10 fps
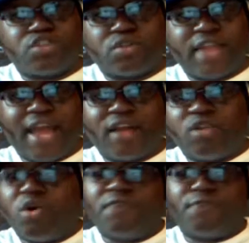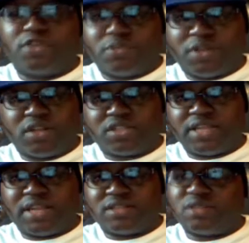So now law enforcement looks
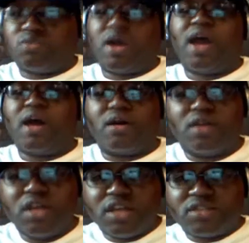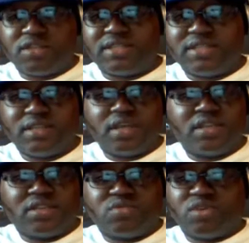at it and say, wow, so these
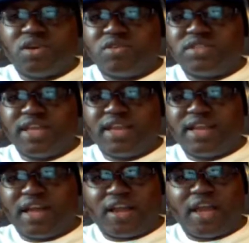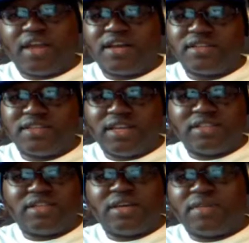this is what goes down. They got handguns in
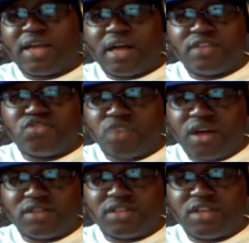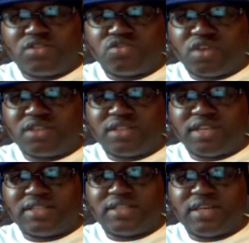their team. They got drugs, illegal drugs
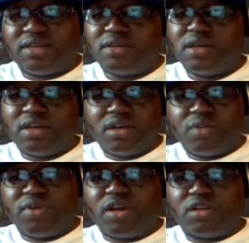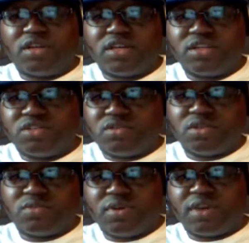in their team. Oh, we got to look into
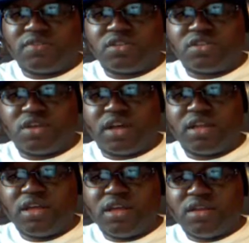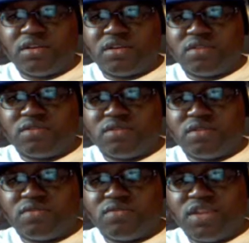this. We got to start, you know,
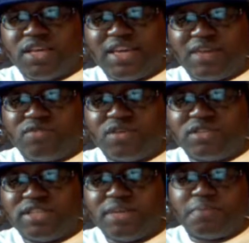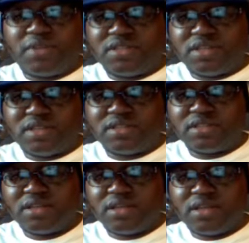really getting real deep into
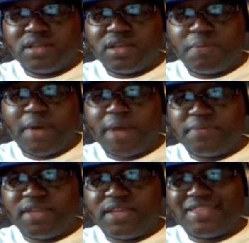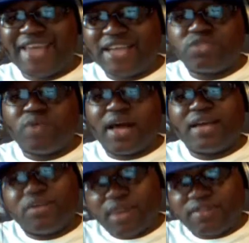this hip hop thing. That's
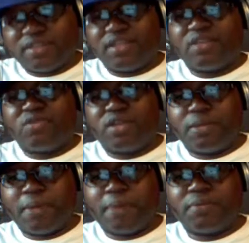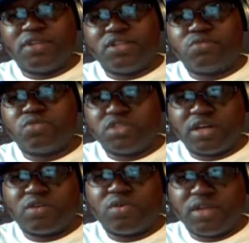why you have the thing called the hip hop police, which
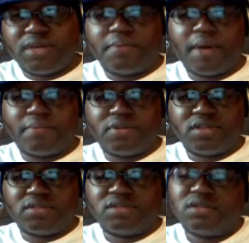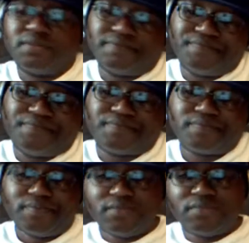I call the hip hop police.
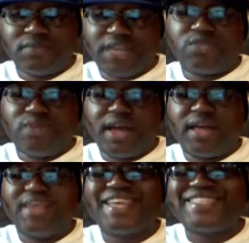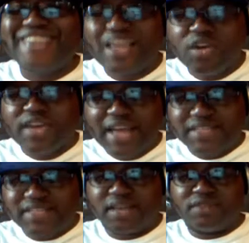That's why. You're telling
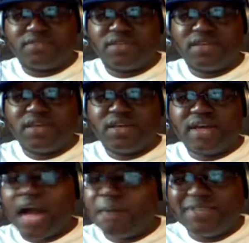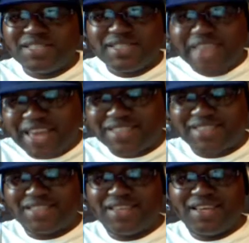yourselves. Common
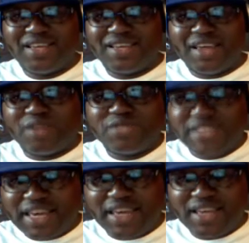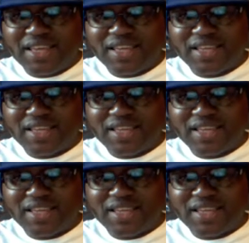sense. Y'all don't see it?